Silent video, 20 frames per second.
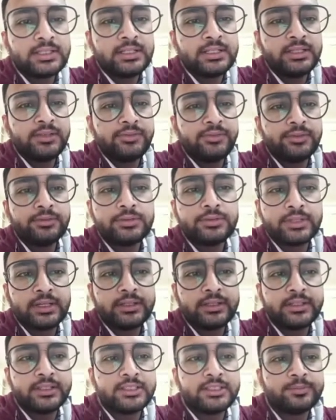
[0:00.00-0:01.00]
read the few
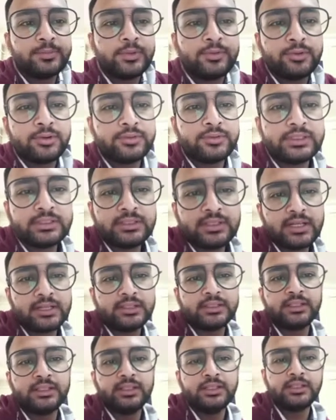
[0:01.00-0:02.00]
sentences before we
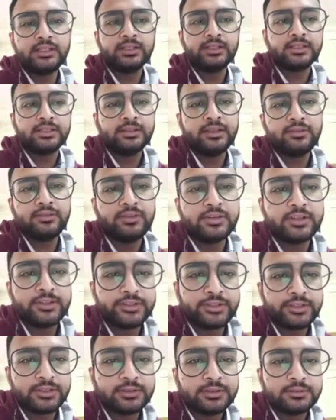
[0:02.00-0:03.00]
start the
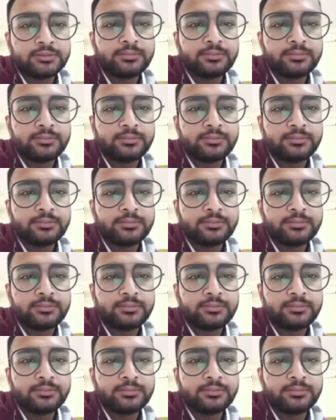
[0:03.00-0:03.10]
definition.